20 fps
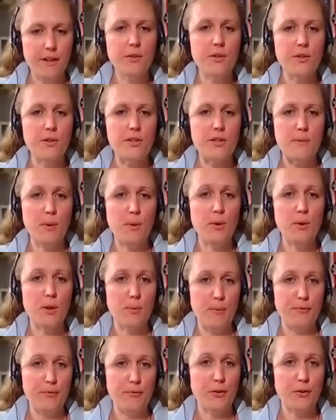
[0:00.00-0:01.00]
the spook
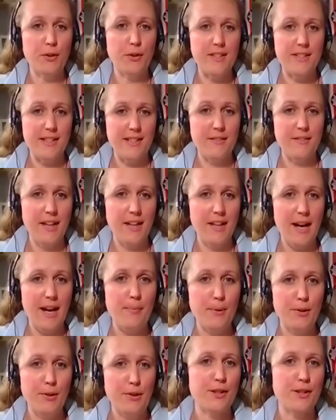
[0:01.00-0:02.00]
before it's even
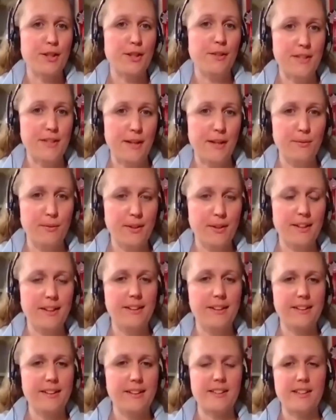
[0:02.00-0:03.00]
happened, so you've dealt with it
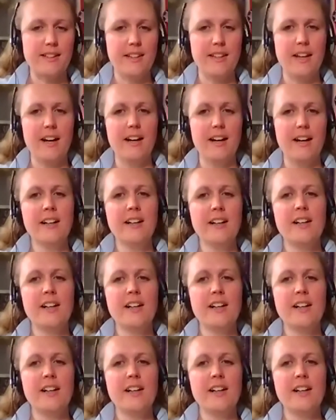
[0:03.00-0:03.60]
and things like that.